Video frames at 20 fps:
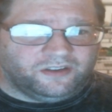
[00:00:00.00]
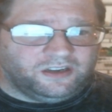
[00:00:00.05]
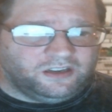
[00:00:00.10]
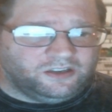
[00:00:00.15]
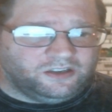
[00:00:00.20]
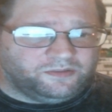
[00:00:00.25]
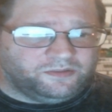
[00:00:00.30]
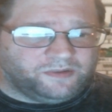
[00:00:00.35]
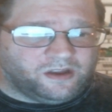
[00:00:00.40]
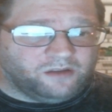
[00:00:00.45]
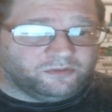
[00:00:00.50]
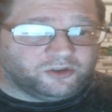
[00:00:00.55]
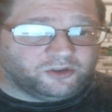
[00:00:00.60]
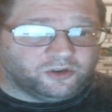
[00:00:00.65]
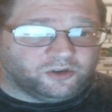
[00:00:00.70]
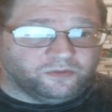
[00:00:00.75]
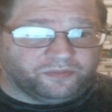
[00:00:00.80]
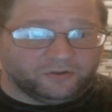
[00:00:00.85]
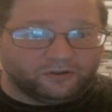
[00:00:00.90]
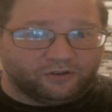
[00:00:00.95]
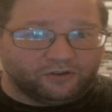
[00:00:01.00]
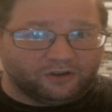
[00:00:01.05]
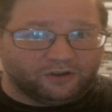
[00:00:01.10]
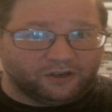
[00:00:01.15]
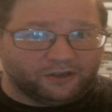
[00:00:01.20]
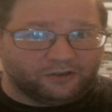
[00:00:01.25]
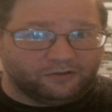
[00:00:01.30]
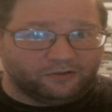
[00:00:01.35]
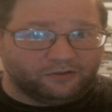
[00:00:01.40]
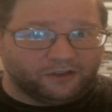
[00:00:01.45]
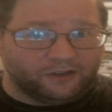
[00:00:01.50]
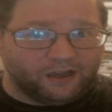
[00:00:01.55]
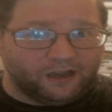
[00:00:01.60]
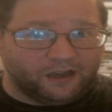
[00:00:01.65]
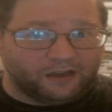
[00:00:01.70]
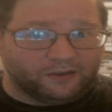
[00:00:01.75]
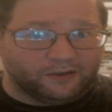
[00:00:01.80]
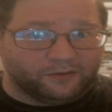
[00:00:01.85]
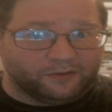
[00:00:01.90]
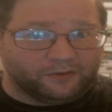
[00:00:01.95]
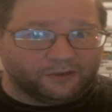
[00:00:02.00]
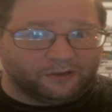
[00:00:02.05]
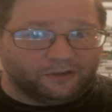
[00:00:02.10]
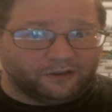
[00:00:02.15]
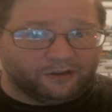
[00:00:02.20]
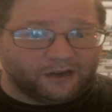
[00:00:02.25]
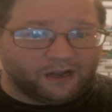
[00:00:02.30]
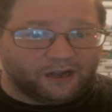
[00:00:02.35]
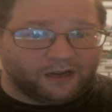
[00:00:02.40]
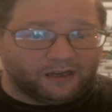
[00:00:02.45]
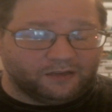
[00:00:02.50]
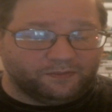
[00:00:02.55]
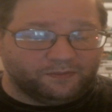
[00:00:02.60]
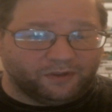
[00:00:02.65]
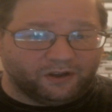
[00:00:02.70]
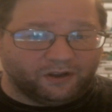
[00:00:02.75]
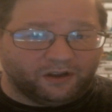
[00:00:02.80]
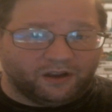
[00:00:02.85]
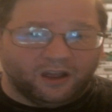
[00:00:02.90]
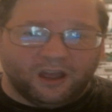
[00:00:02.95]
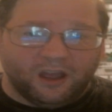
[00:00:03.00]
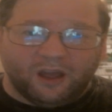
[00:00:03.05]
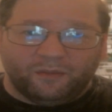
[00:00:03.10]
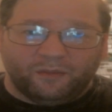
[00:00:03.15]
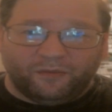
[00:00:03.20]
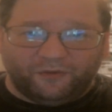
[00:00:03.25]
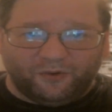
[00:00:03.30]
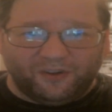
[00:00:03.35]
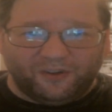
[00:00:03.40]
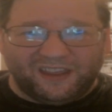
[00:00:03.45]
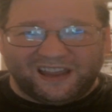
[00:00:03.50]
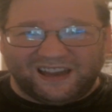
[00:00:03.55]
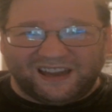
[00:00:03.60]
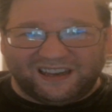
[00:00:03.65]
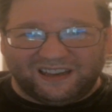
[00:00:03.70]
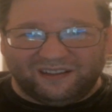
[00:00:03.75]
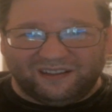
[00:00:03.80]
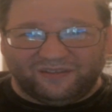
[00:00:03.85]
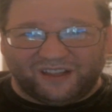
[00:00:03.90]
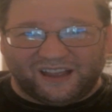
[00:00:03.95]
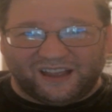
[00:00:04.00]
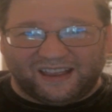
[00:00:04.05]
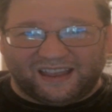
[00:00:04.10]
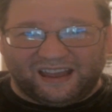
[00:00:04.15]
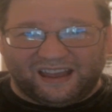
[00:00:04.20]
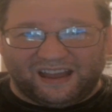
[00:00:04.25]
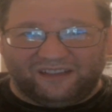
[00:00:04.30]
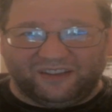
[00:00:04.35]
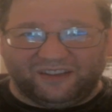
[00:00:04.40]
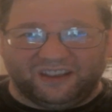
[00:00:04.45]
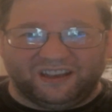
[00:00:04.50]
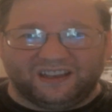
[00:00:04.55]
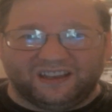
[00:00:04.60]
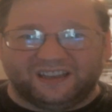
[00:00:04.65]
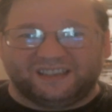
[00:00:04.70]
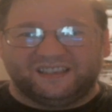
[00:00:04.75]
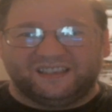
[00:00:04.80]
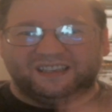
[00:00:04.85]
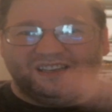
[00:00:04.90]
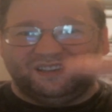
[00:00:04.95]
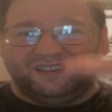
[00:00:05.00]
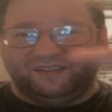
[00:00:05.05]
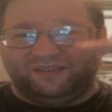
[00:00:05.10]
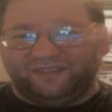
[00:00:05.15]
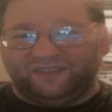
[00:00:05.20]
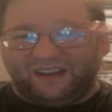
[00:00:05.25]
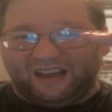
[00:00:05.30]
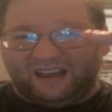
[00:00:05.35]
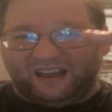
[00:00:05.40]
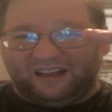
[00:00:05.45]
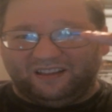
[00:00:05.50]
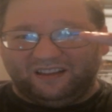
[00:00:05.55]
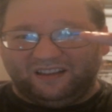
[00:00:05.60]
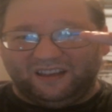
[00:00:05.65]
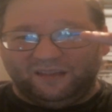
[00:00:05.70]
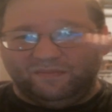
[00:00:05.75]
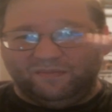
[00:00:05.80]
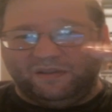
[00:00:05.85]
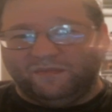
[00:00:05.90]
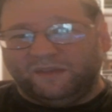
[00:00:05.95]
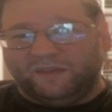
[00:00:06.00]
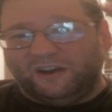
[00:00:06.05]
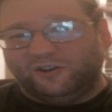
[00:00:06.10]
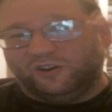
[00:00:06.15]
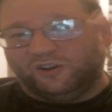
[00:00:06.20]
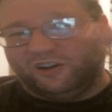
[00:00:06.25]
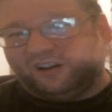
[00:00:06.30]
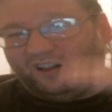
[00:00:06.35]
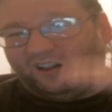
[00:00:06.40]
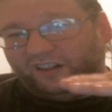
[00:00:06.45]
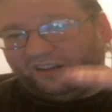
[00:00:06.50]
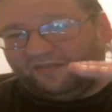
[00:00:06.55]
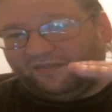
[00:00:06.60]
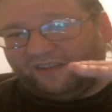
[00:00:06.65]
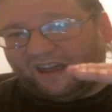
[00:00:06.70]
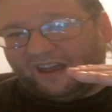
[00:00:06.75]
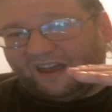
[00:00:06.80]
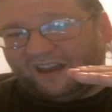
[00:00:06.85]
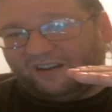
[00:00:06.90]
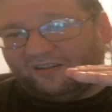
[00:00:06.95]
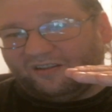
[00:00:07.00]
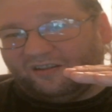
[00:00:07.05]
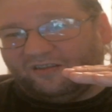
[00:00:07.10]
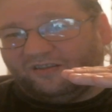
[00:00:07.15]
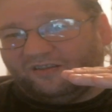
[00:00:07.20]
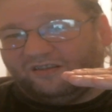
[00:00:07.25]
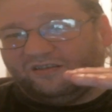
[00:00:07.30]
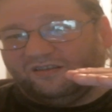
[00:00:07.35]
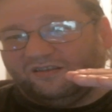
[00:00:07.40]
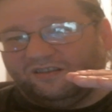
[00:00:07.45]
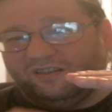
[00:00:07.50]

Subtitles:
It didn't become super traditional yet, because it was still the 90s, but before the idea of, like, having a season finale be a major cliffhanger,